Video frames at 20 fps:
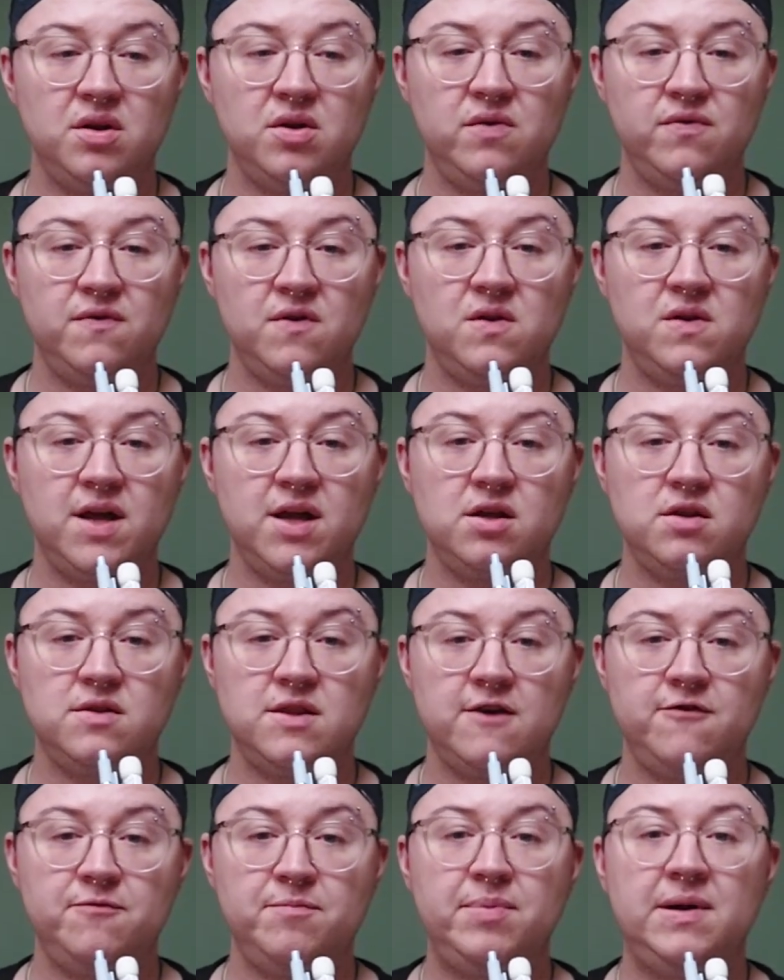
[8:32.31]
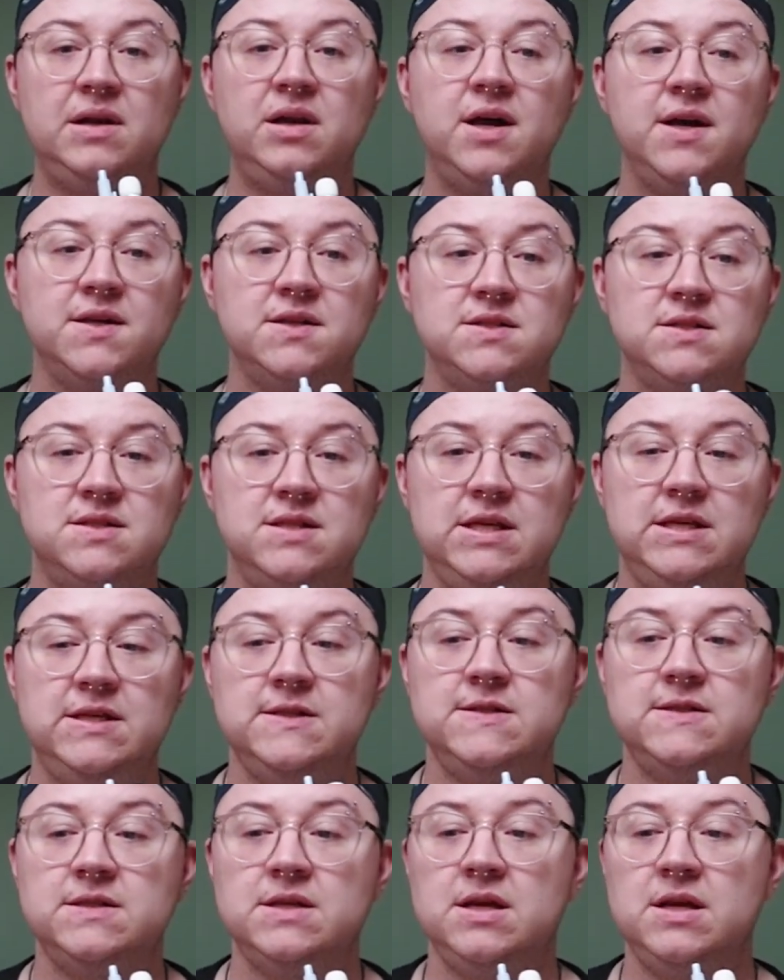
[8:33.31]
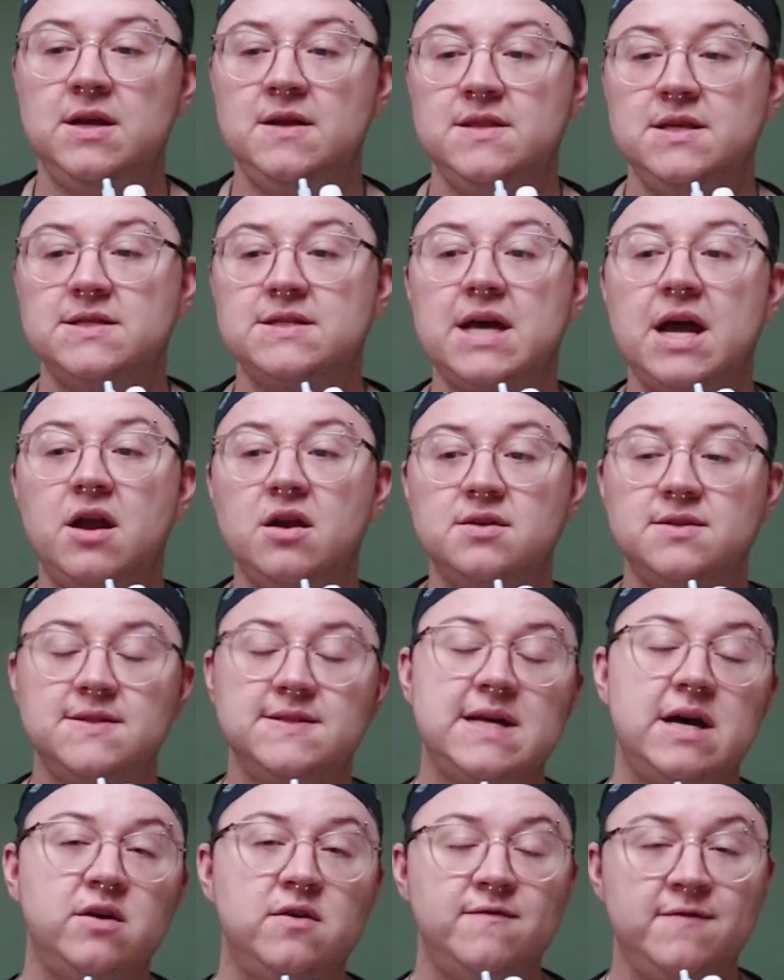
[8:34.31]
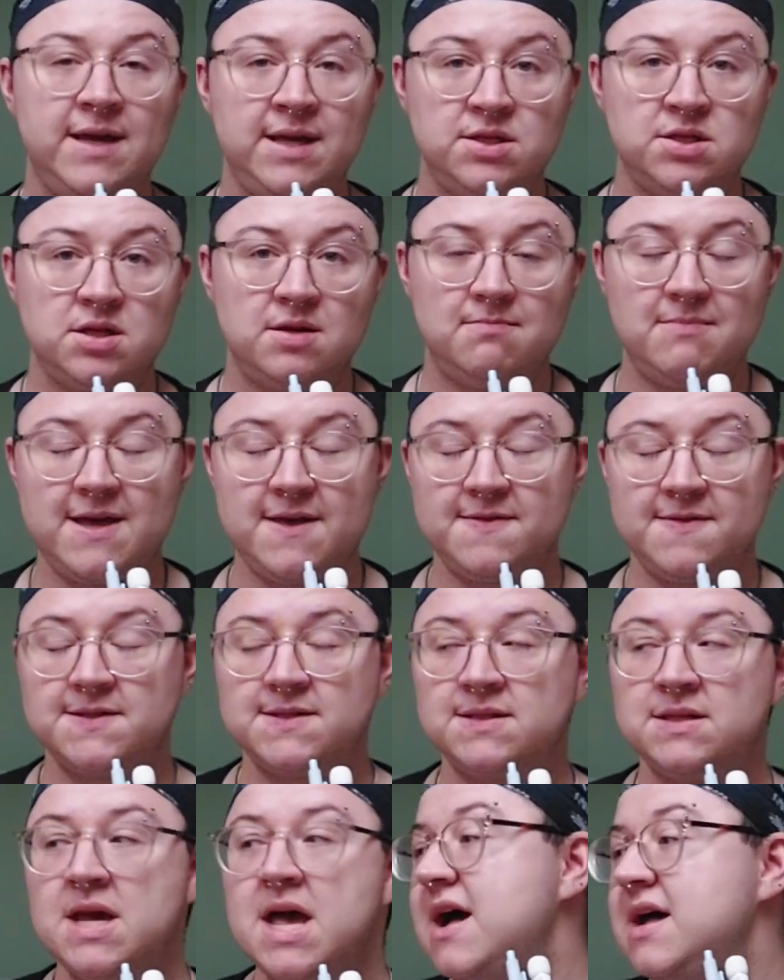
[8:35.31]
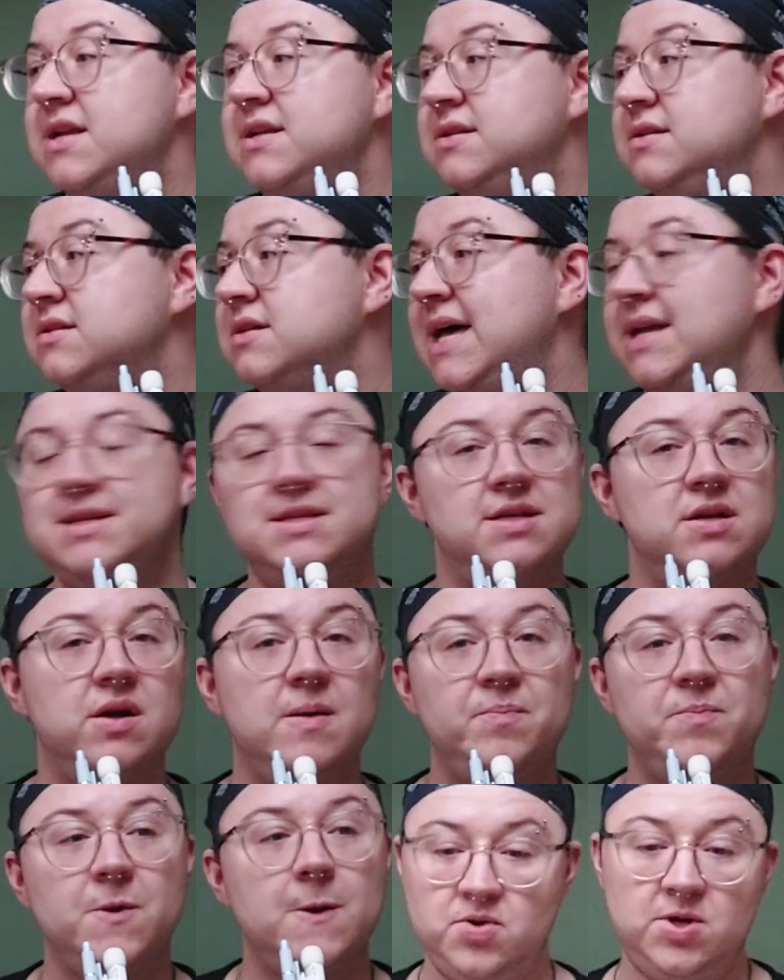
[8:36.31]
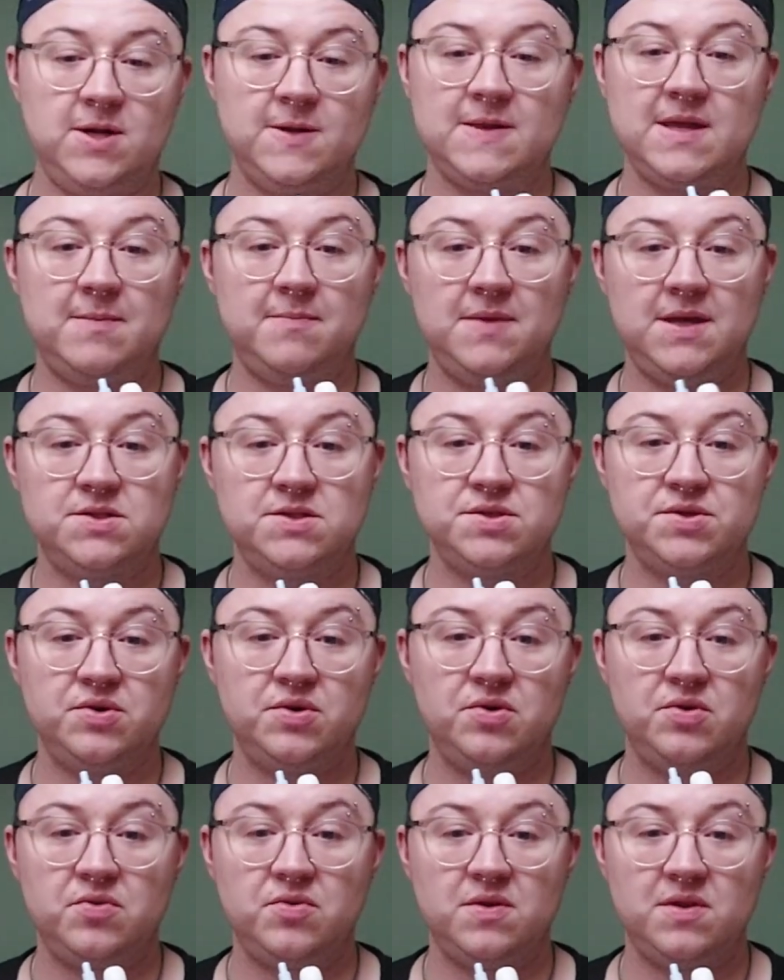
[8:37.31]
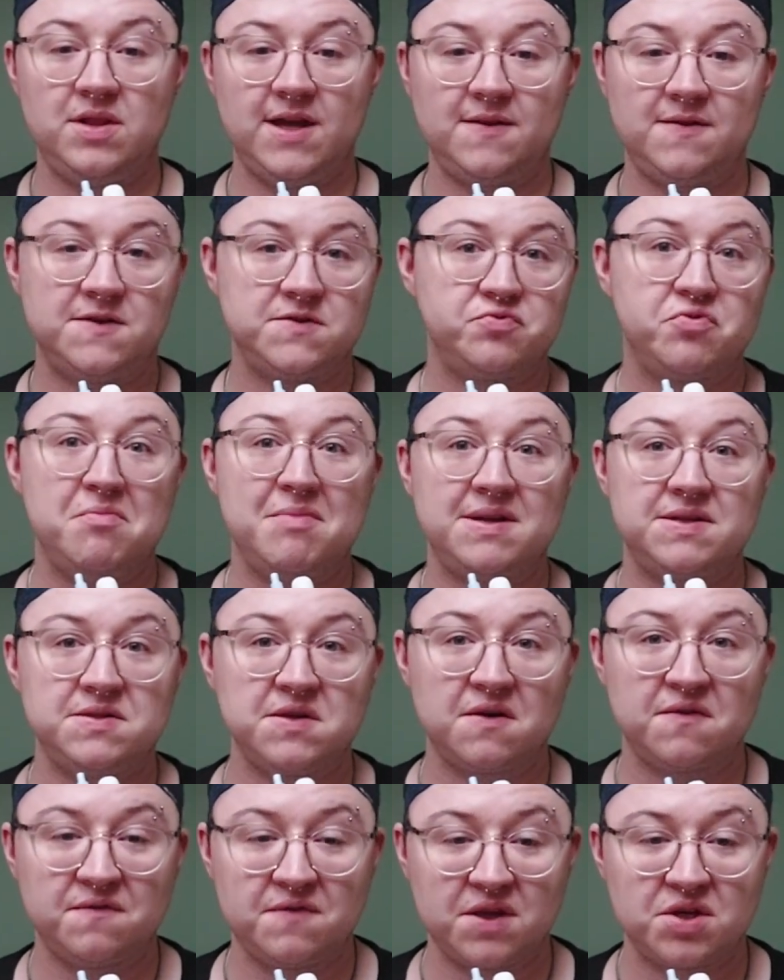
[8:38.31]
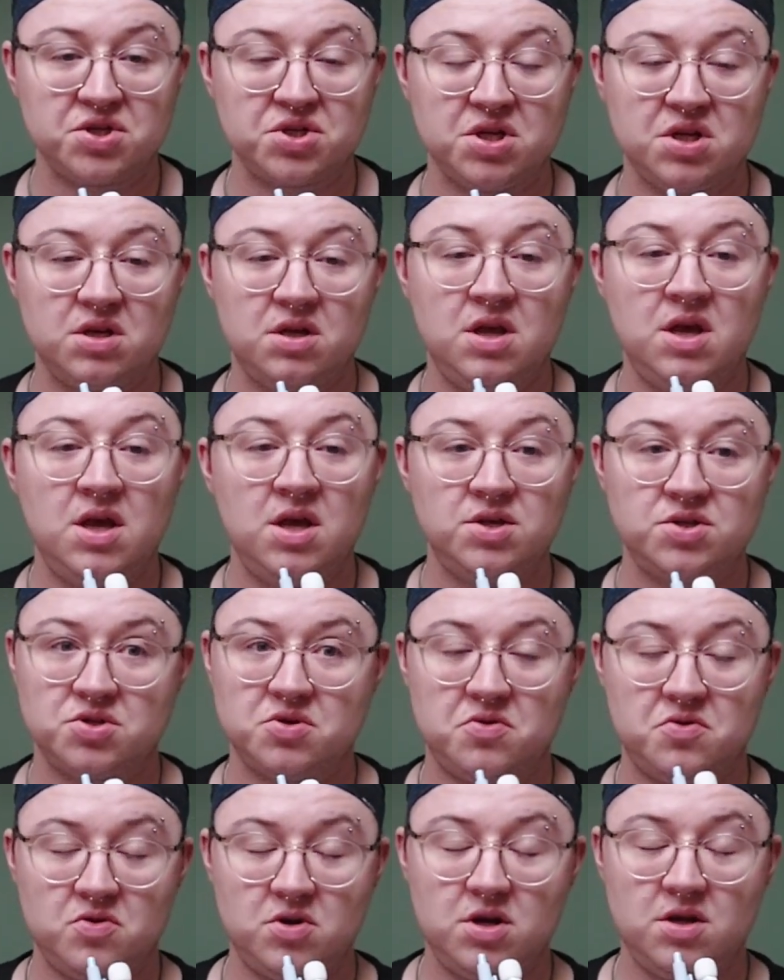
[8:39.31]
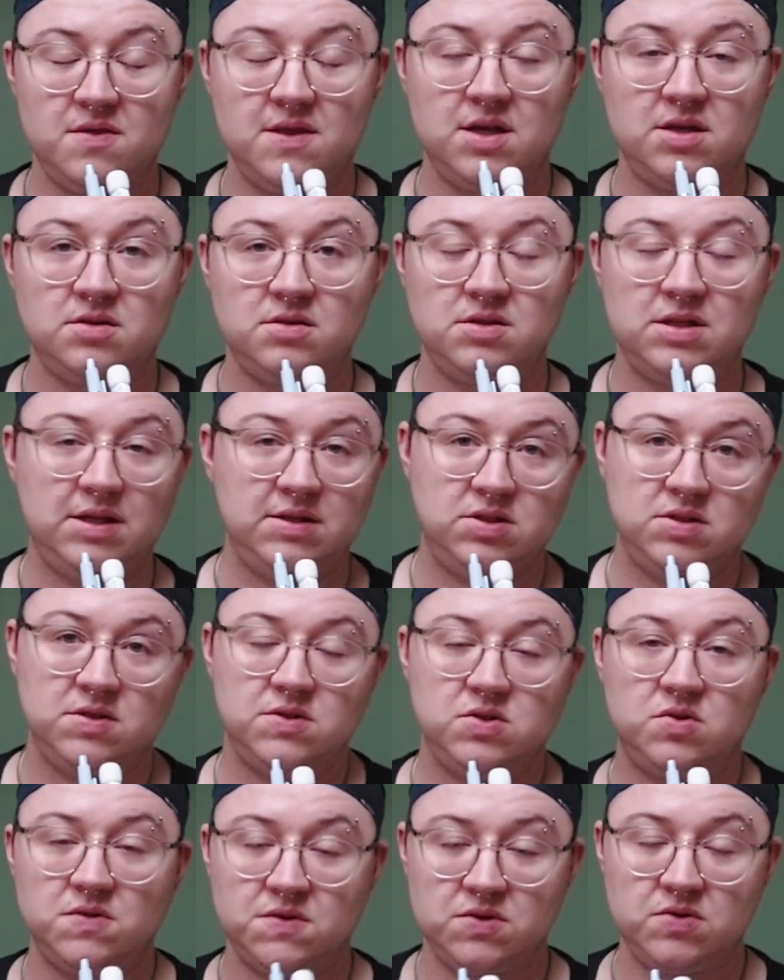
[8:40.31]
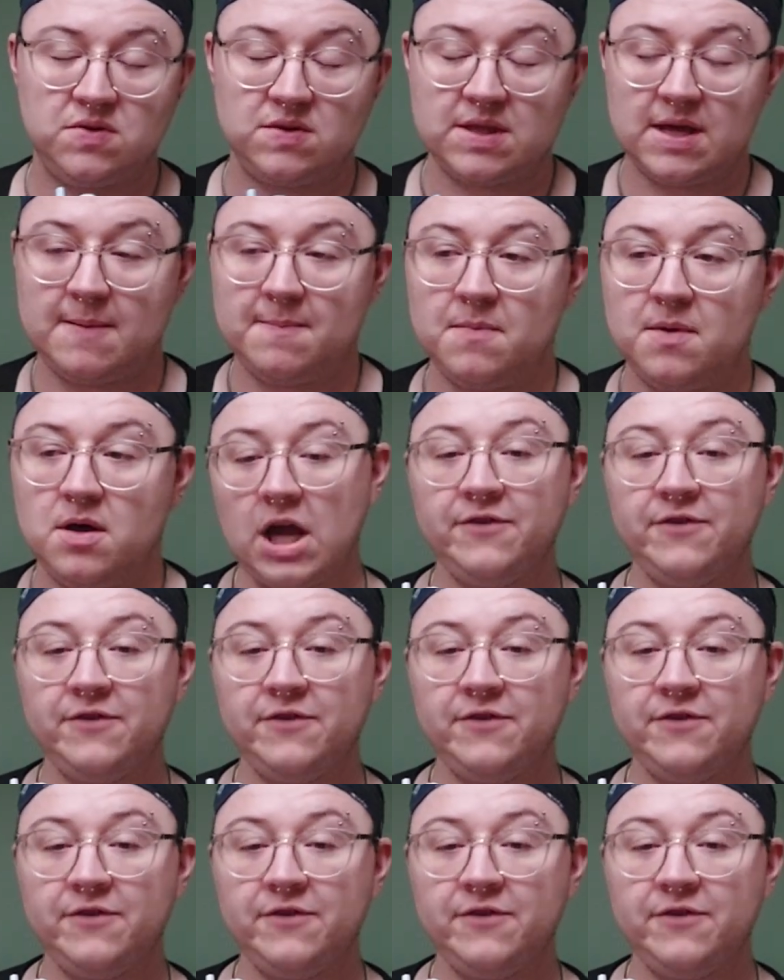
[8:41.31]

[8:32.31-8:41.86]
You feel like they've plucked these characters out of ancient myths and ended up putting them into like this romantic fiction genre that does not suit them.